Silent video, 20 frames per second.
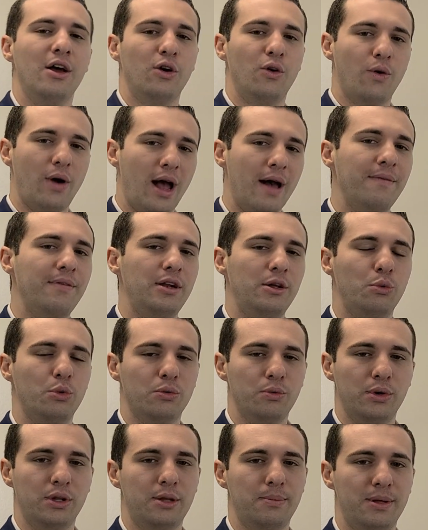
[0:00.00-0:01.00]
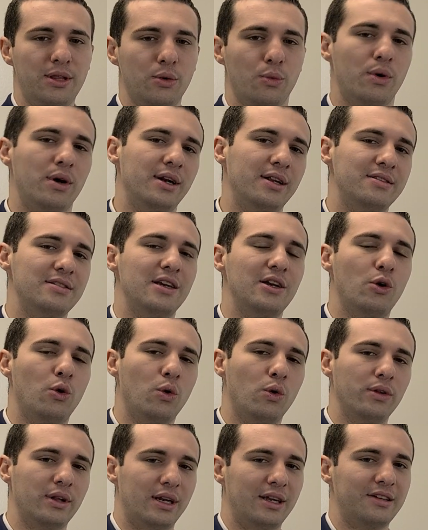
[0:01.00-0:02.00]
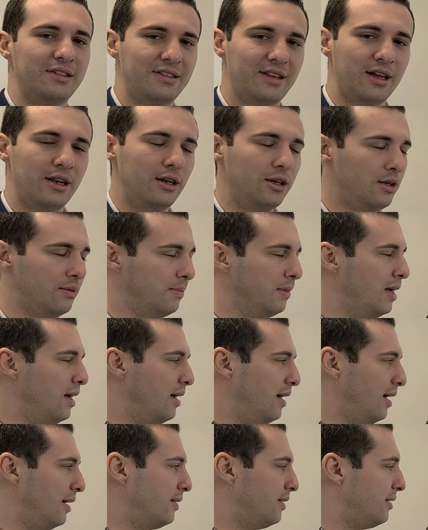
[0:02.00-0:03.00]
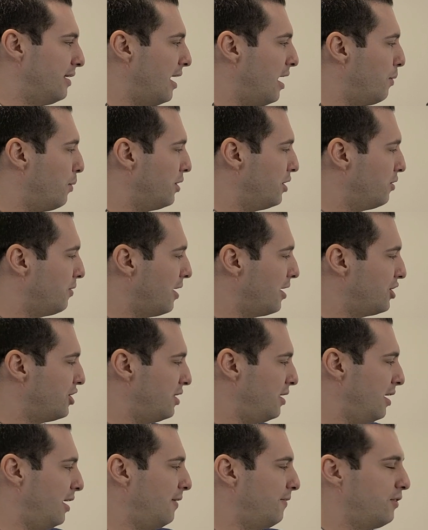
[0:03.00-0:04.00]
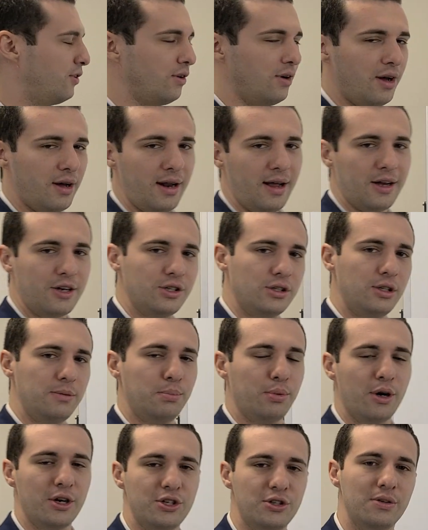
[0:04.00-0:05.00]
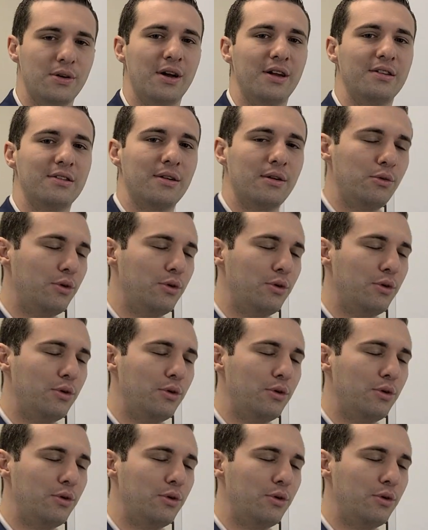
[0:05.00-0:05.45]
Gravity would really be the one to take hold and extend them in the downward direction if they're not actually pressurized.